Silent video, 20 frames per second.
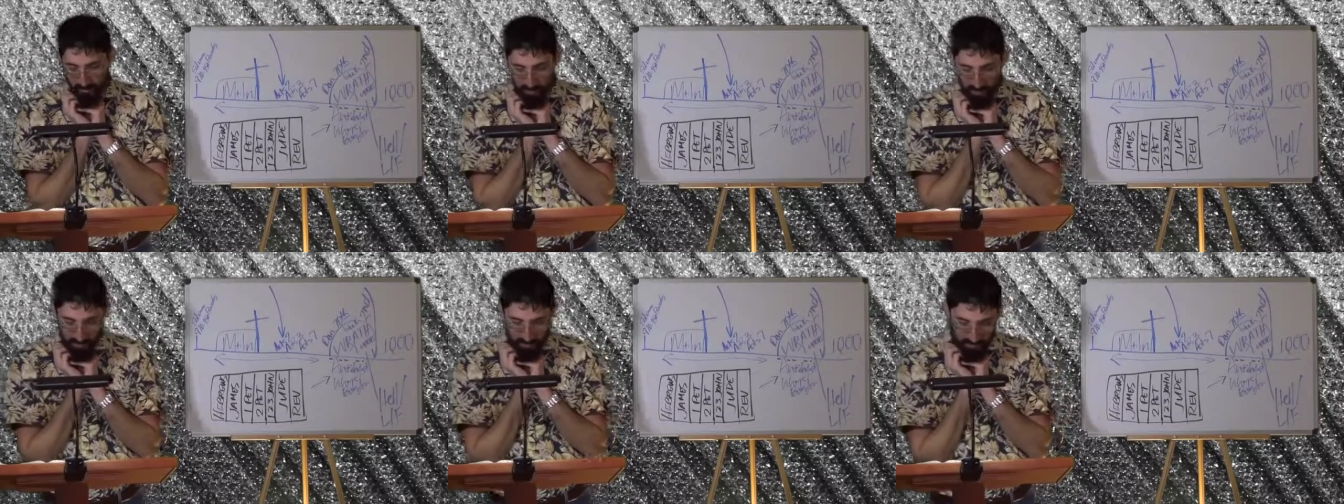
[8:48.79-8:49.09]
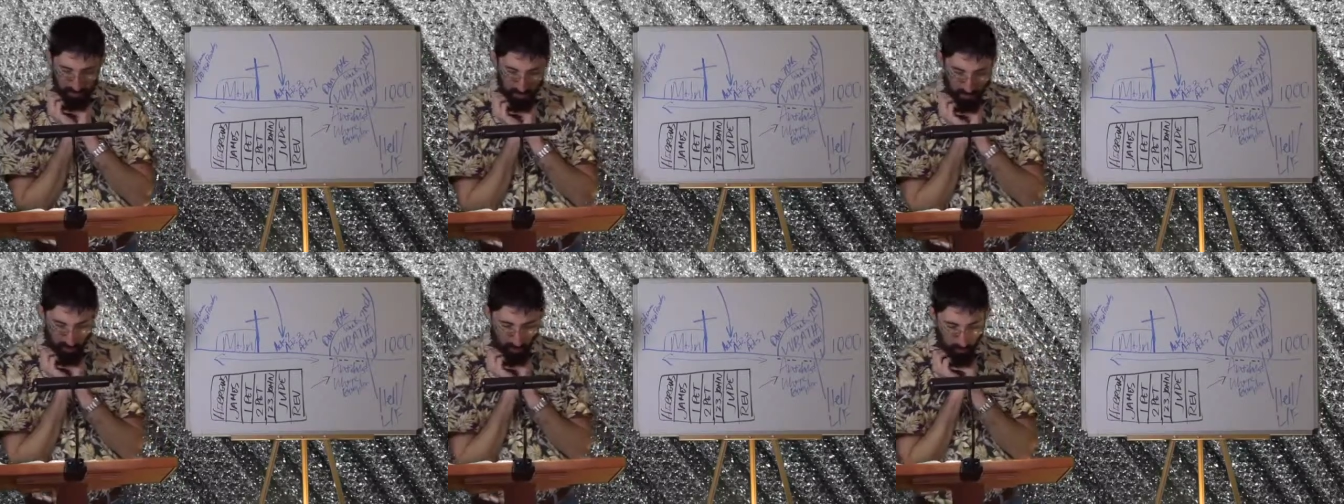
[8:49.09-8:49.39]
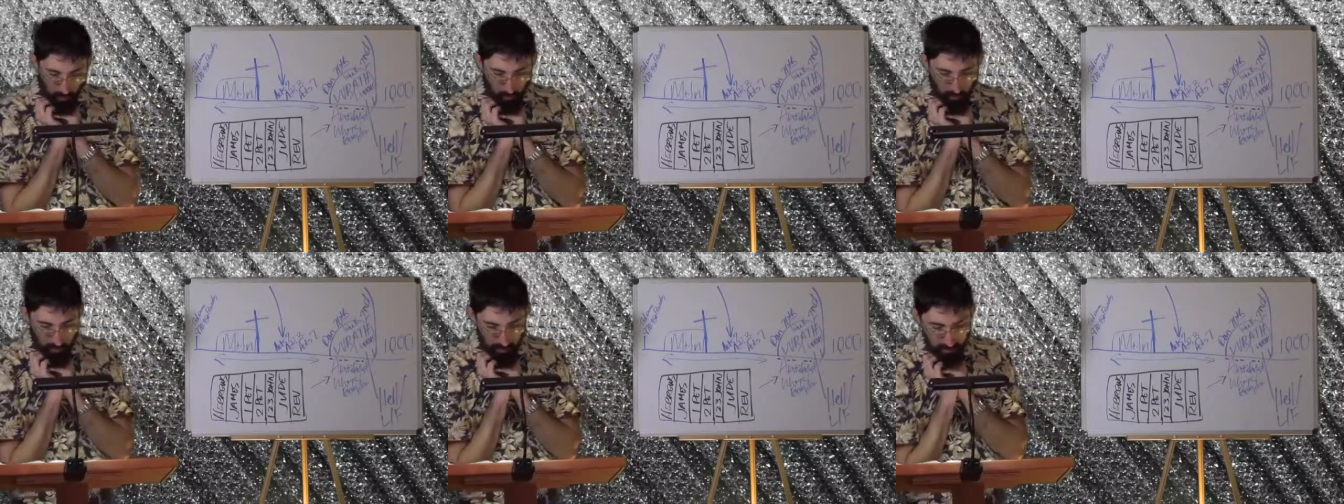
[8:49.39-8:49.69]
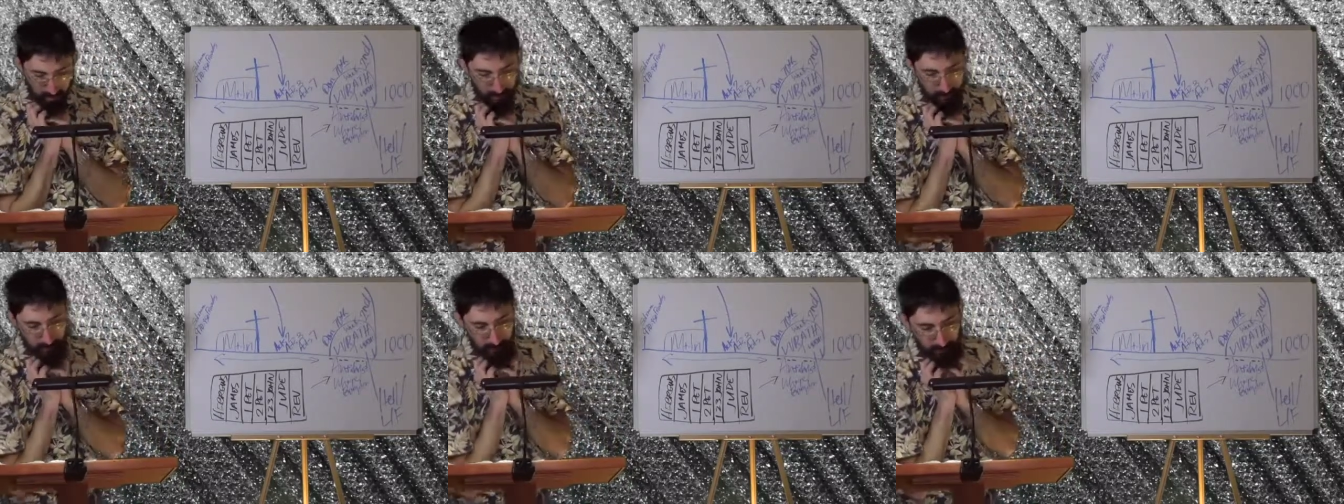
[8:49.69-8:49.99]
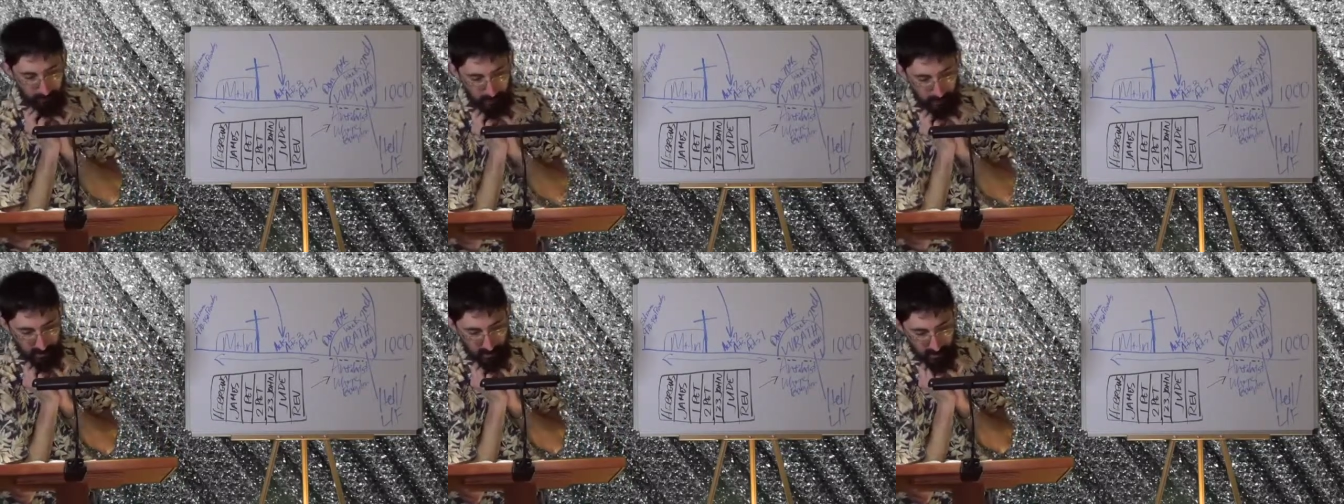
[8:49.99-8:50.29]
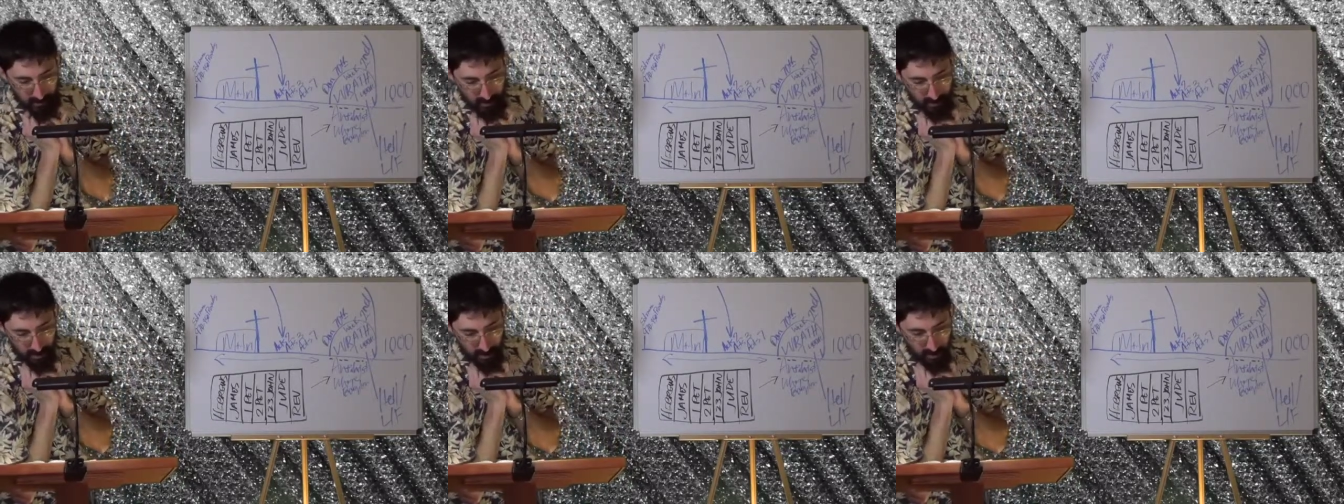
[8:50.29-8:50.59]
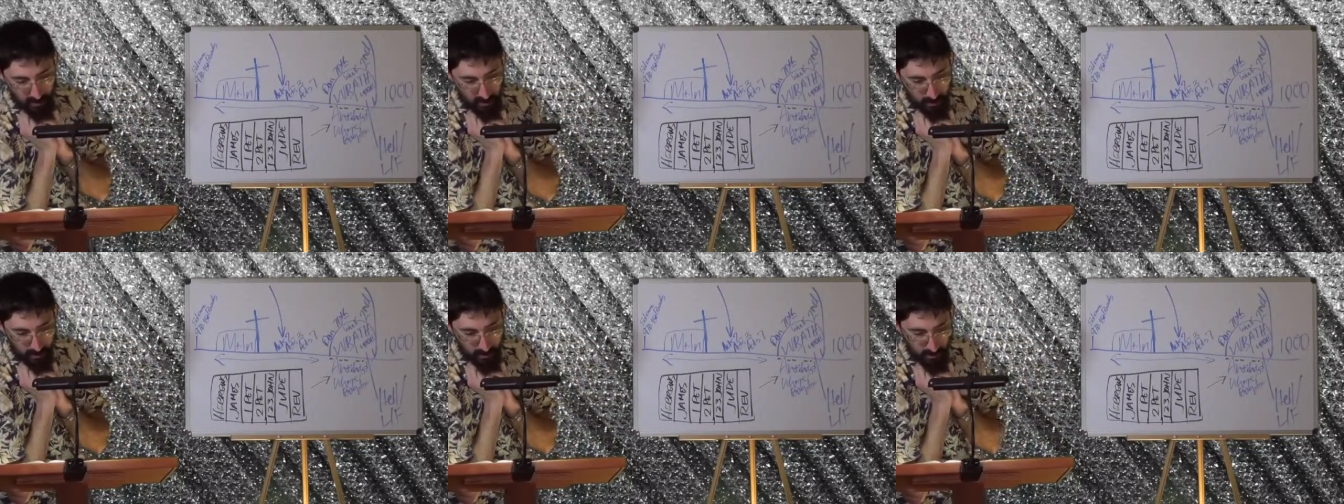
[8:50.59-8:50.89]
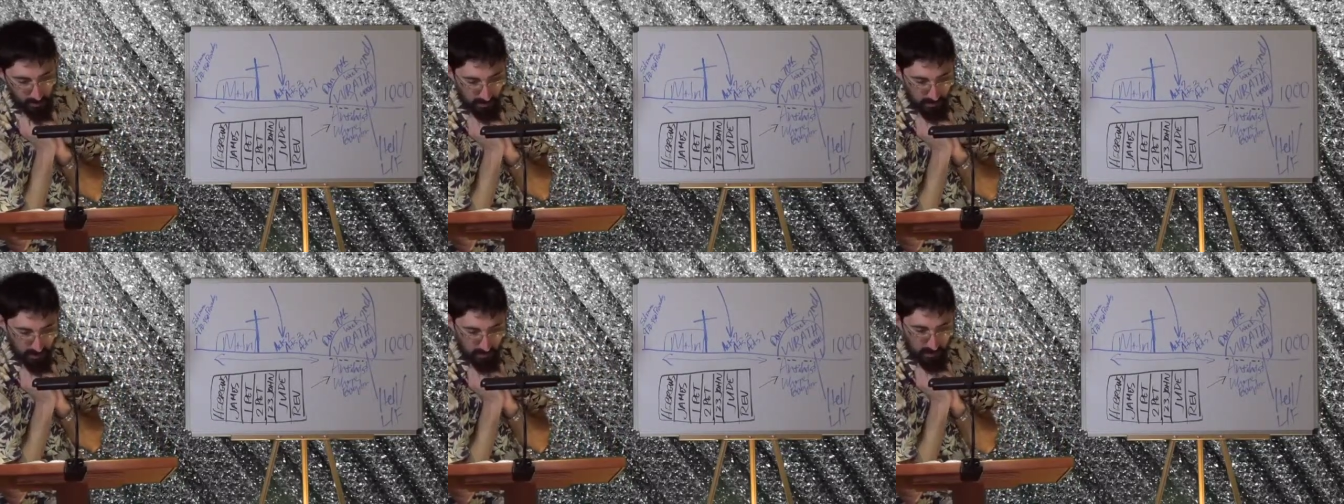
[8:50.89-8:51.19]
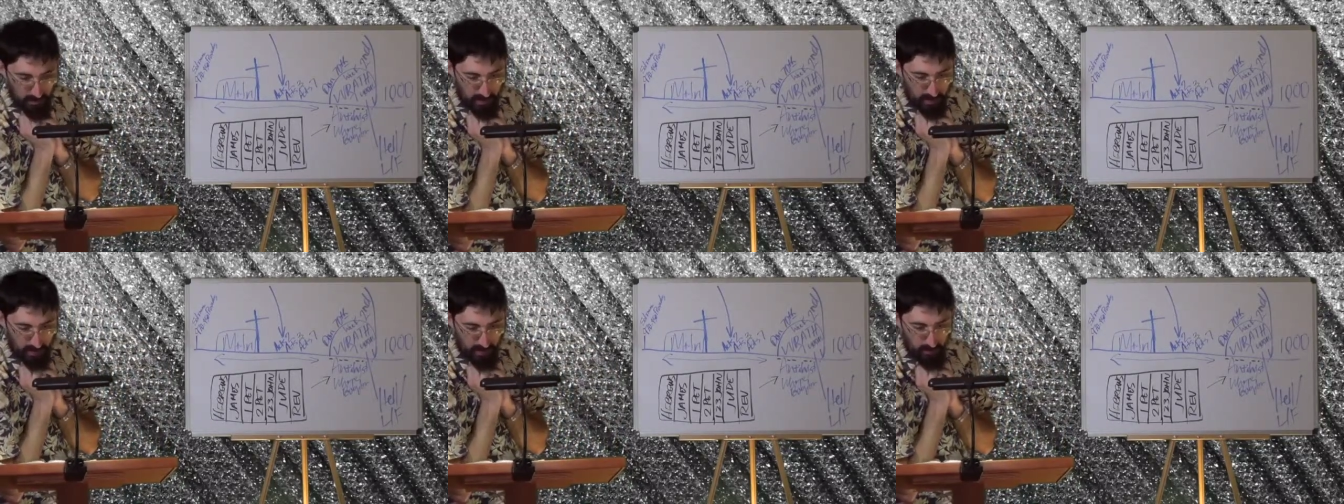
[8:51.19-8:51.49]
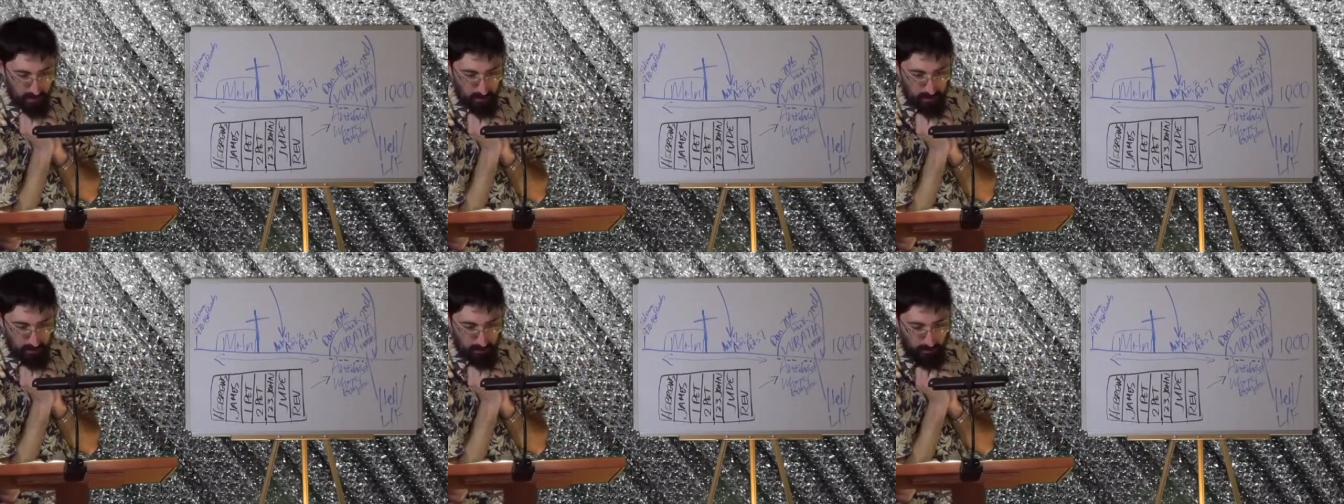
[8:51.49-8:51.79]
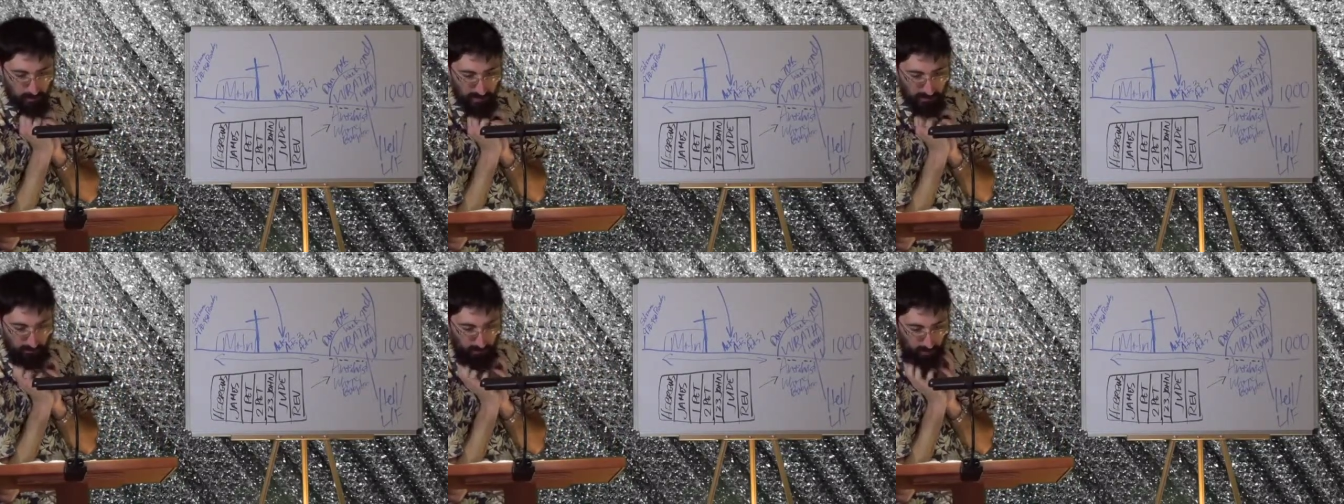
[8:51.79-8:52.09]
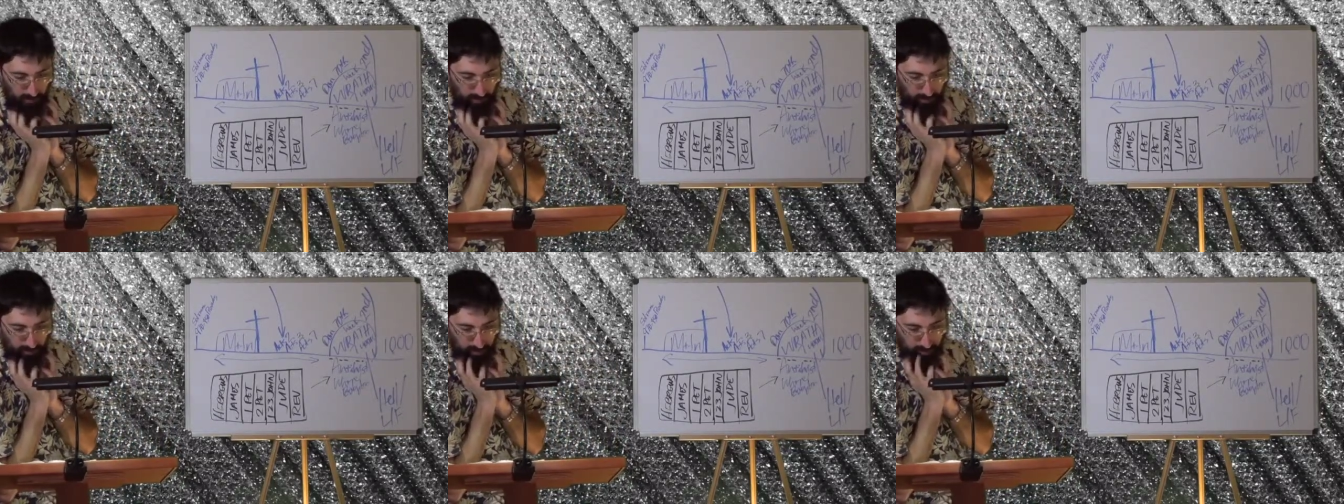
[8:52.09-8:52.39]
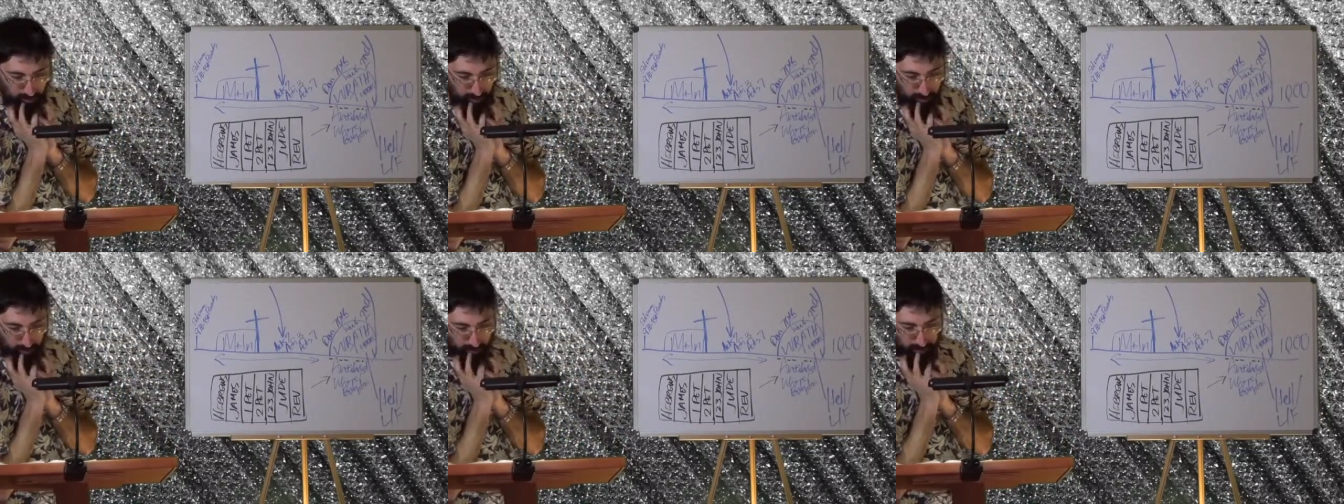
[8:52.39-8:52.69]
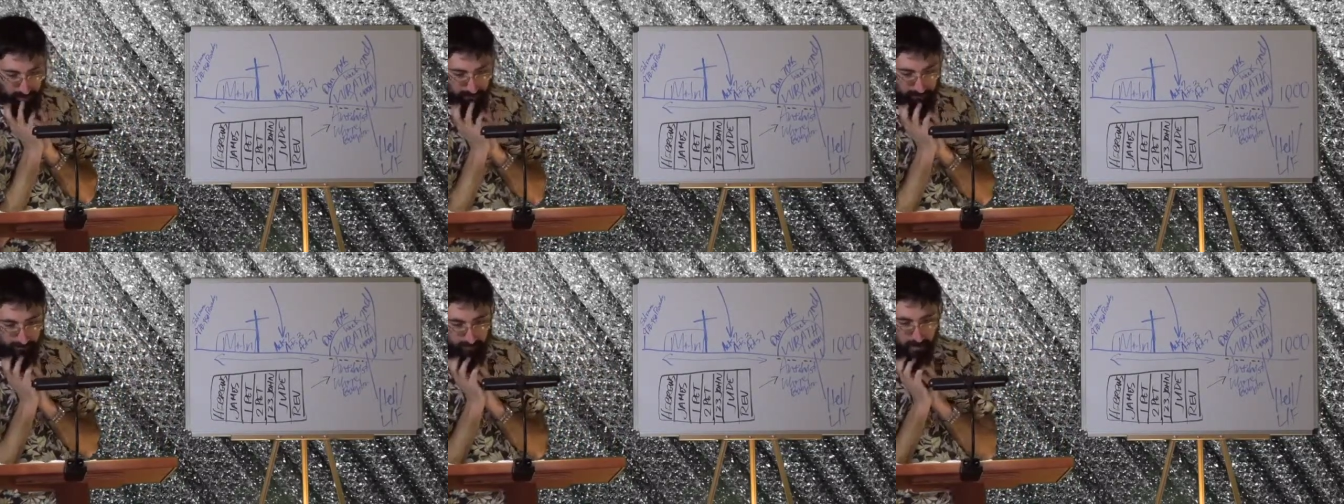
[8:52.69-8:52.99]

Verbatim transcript: As cold waters to a thirsty soul, so is good news from a far country.